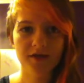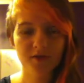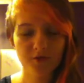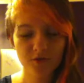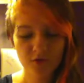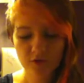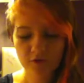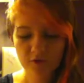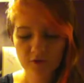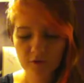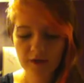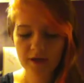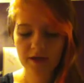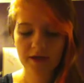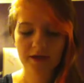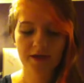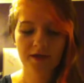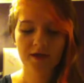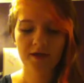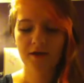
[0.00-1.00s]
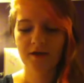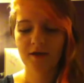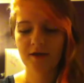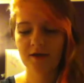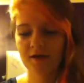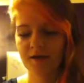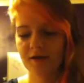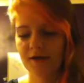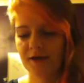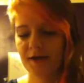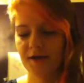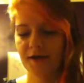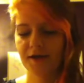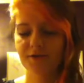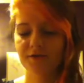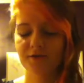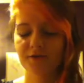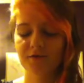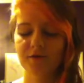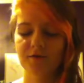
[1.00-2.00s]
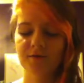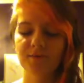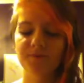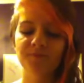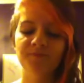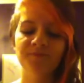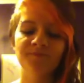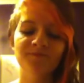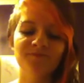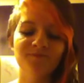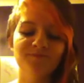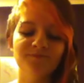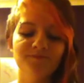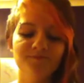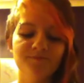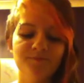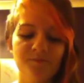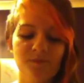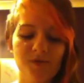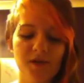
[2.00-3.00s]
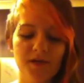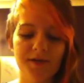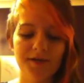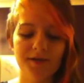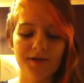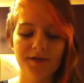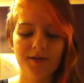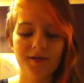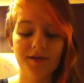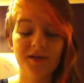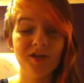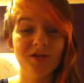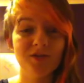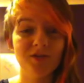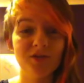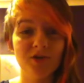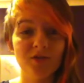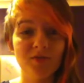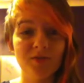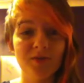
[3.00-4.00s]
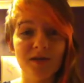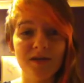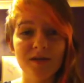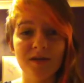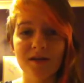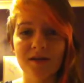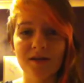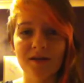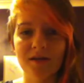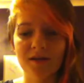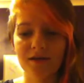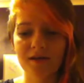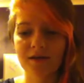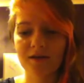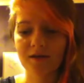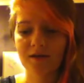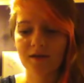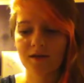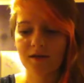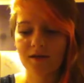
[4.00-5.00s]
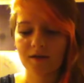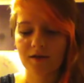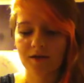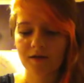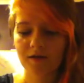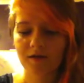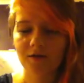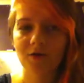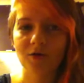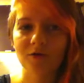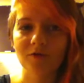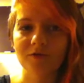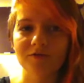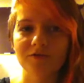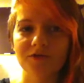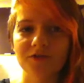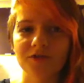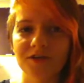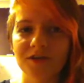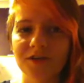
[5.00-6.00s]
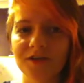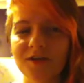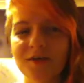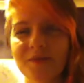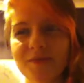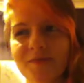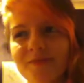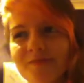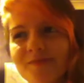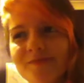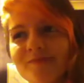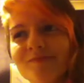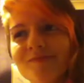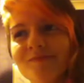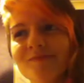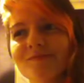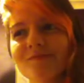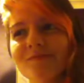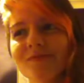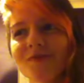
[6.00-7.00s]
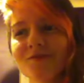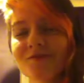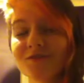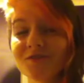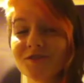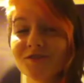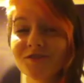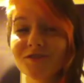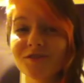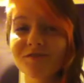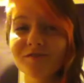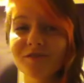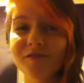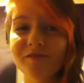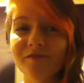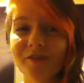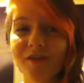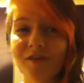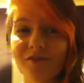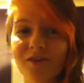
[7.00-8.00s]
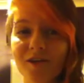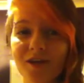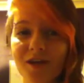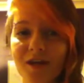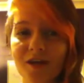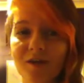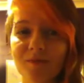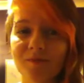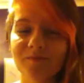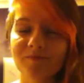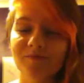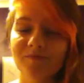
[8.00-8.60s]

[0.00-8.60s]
Talk for me. Okay, so he showed me the Call of Duty, which is still my favorite game.